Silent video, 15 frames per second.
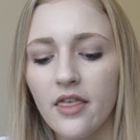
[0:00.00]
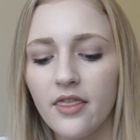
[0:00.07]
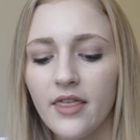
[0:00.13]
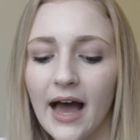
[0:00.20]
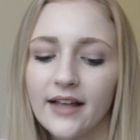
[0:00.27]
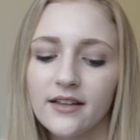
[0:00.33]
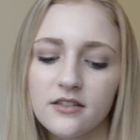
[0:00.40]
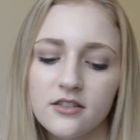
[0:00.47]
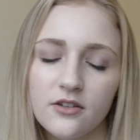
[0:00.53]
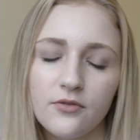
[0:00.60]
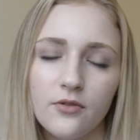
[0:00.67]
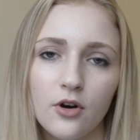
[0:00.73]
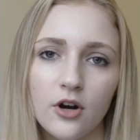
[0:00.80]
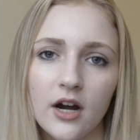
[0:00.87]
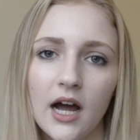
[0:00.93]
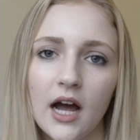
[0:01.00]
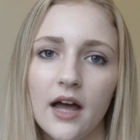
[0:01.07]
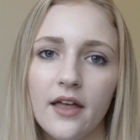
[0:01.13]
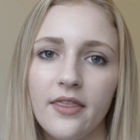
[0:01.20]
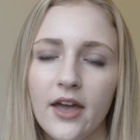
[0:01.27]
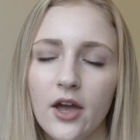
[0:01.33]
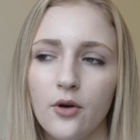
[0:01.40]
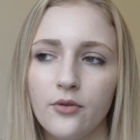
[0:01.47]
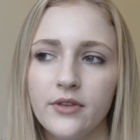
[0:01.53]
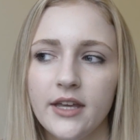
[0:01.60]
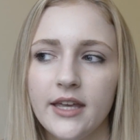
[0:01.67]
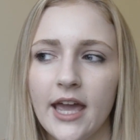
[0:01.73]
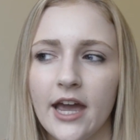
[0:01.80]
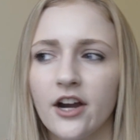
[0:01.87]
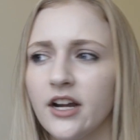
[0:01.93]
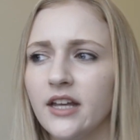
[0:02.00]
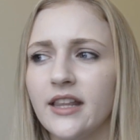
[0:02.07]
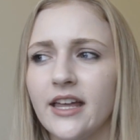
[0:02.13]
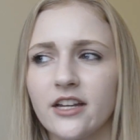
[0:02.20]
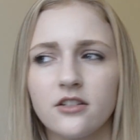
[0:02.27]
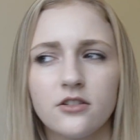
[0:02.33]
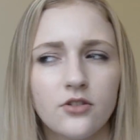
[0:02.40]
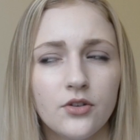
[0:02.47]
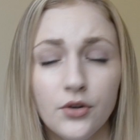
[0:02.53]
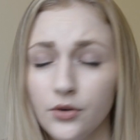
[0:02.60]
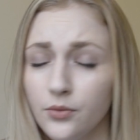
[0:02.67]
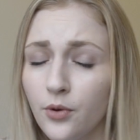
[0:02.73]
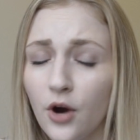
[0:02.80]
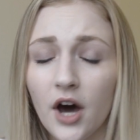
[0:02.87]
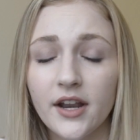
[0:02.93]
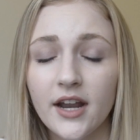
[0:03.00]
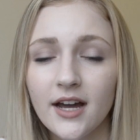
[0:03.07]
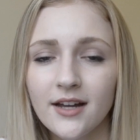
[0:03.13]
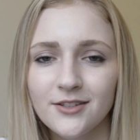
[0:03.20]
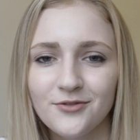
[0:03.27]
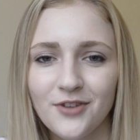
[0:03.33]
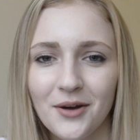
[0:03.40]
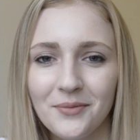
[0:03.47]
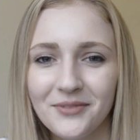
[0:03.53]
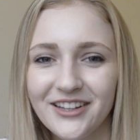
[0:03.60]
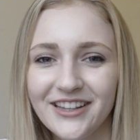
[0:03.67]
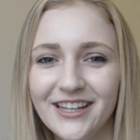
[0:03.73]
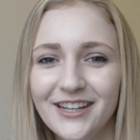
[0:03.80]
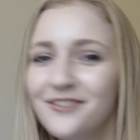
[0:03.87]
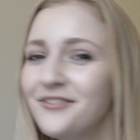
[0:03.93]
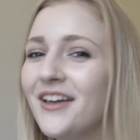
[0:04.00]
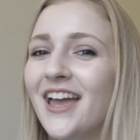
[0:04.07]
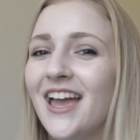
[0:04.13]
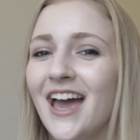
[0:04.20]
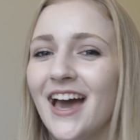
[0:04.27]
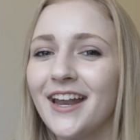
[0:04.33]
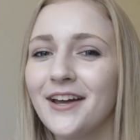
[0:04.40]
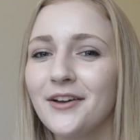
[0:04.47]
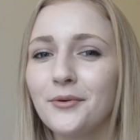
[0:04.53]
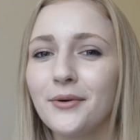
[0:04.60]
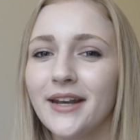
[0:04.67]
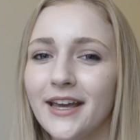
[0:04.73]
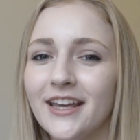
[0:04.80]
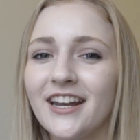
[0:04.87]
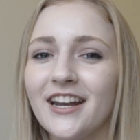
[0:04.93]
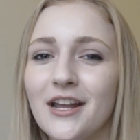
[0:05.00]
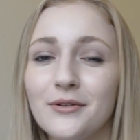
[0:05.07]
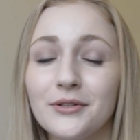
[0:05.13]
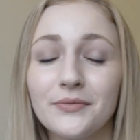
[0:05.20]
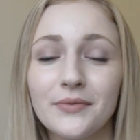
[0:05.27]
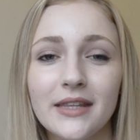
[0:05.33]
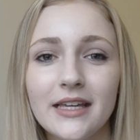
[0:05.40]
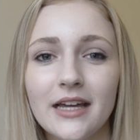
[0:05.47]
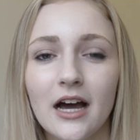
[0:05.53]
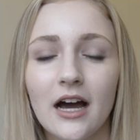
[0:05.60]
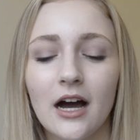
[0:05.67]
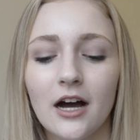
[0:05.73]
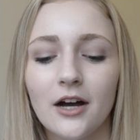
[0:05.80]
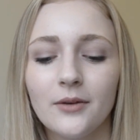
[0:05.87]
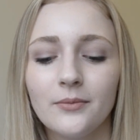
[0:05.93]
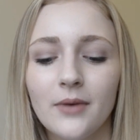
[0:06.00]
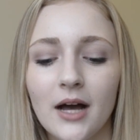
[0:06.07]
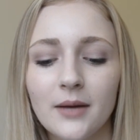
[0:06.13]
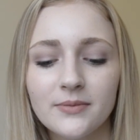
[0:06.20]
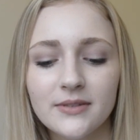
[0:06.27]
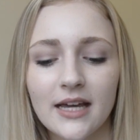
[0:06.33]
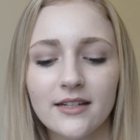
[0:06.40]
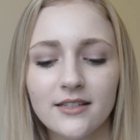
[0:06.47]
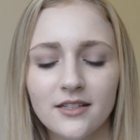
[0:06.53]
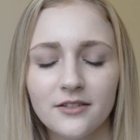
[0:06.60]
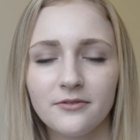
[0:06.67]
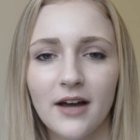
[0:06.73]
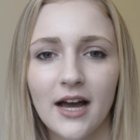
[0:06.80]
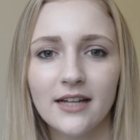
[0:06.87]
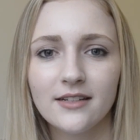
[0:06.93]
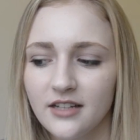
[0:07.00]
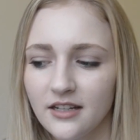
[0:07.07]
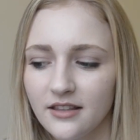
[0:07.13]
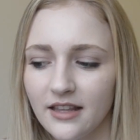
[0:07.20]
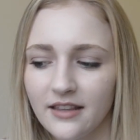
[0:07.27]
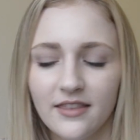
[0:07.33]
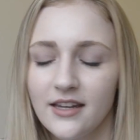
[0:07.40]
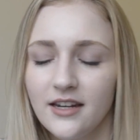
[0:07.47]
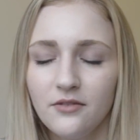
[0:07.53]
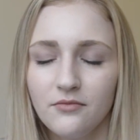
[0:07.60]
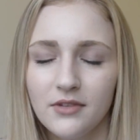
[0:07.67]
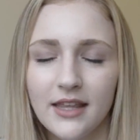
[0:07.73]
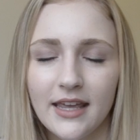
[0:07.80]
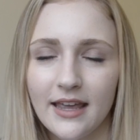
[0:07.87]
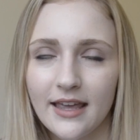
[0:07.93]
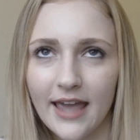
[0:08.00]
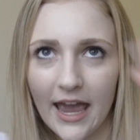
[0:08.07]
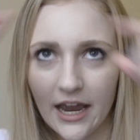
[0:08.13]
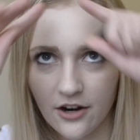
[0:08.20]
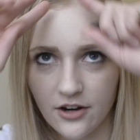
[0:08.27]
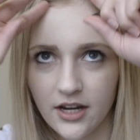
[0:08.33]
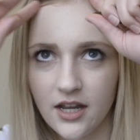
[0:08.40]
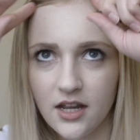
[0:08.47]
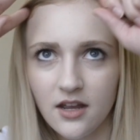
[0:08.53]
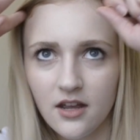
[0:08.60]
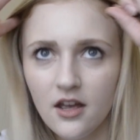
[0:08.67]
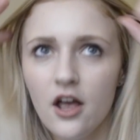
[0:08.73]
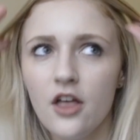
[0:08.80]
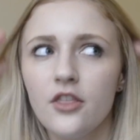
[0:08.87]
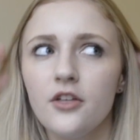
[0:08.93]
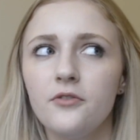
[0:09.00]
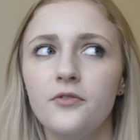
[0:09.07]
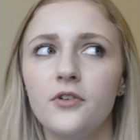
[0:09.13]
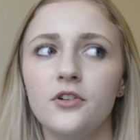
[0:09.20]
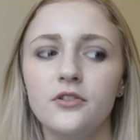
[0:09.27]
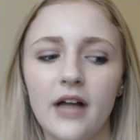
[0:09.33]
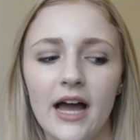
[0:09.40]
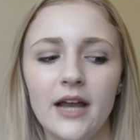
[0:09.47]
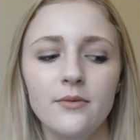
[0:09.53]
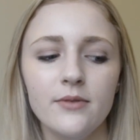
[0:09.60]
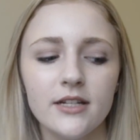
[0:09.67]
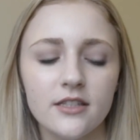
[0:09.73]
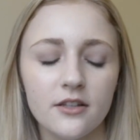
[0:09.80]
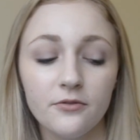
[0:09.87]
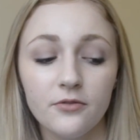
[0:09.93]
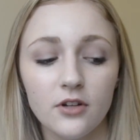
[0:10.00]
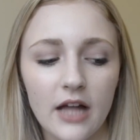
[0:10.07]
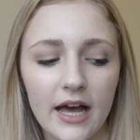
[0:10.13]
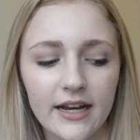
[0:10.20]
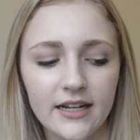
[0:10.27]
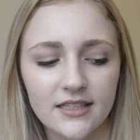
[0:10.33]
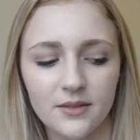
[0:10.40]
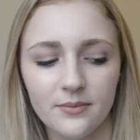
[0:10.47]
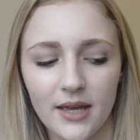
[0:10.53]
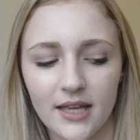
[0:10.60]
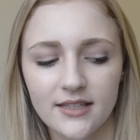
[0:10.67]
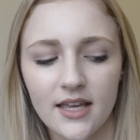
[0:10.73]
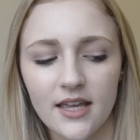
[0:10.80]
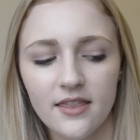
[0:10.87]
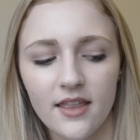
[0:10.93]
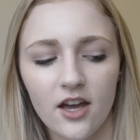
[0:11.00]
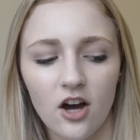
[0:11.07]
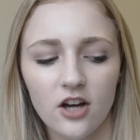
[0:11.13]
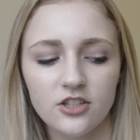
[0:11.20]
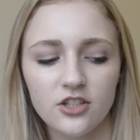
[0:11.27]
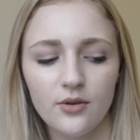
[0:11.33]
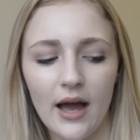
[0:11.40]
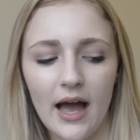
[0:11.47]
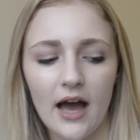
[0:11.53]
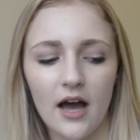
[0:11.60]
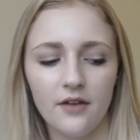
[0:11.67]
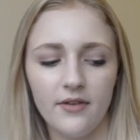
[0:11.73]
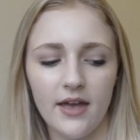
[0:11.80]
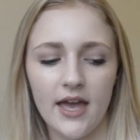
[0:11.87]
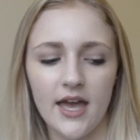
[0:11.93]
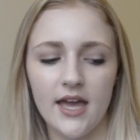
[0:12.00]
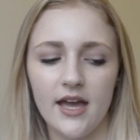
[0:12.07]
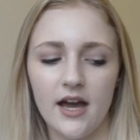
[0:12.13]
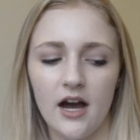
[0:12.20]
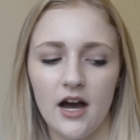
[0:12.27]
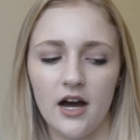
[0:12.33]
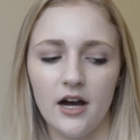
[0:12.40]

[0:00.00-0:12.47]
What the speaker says: that Sephora, they only carry like 2 products from Belief, and I went in and I was really upset to find that they didn't really carry the full line because the full line is amazing. They also have a